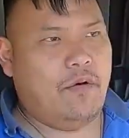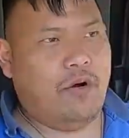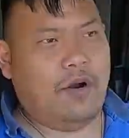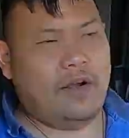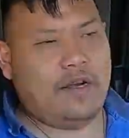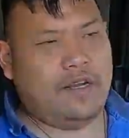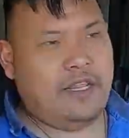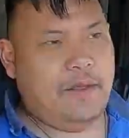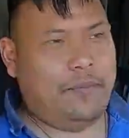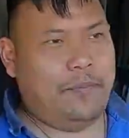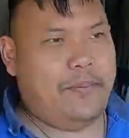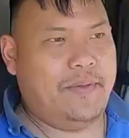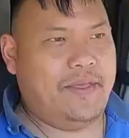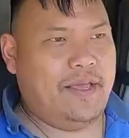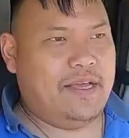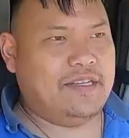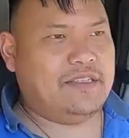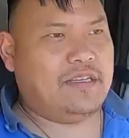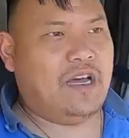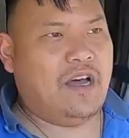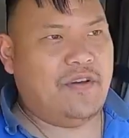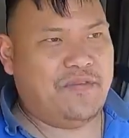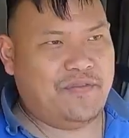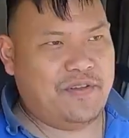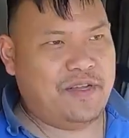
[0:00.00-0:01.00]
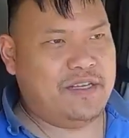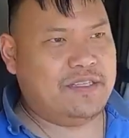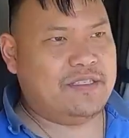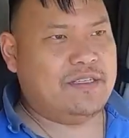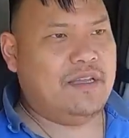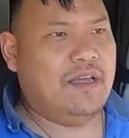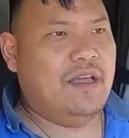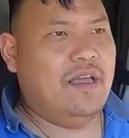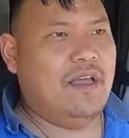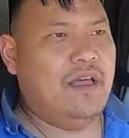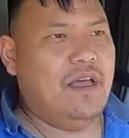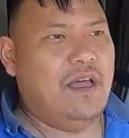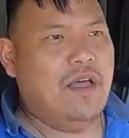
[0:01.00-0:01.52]
or a DPS office,
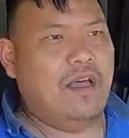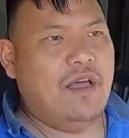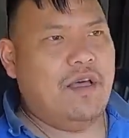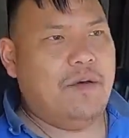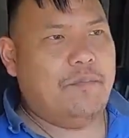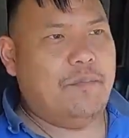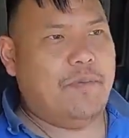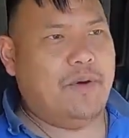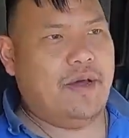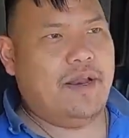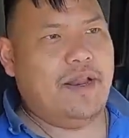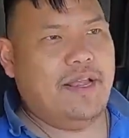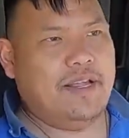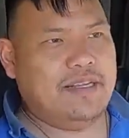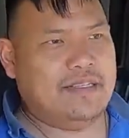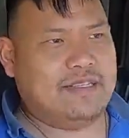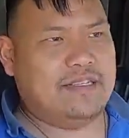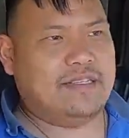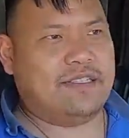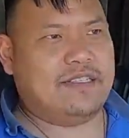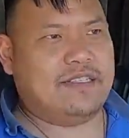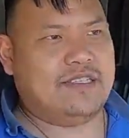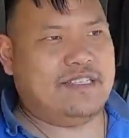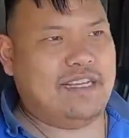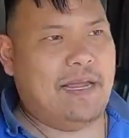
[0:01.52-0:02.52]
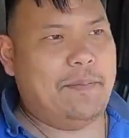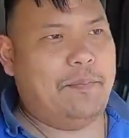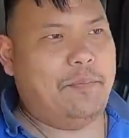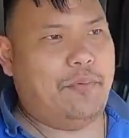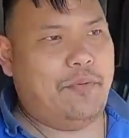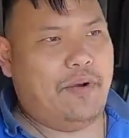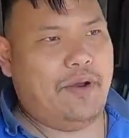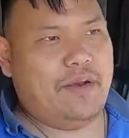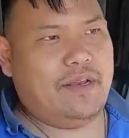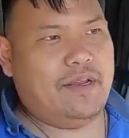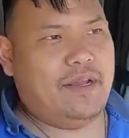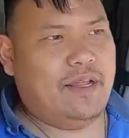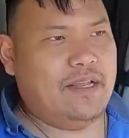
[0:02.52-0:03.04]
but it's
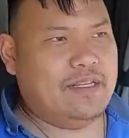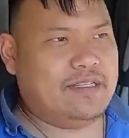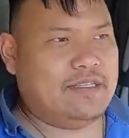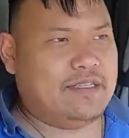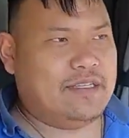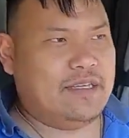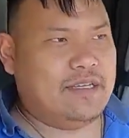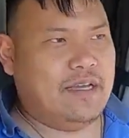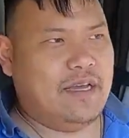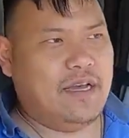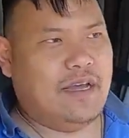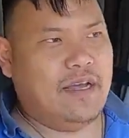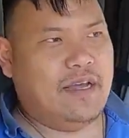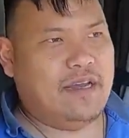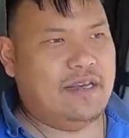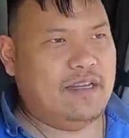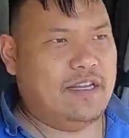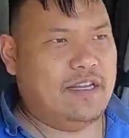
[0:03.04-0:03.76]
separate. It's a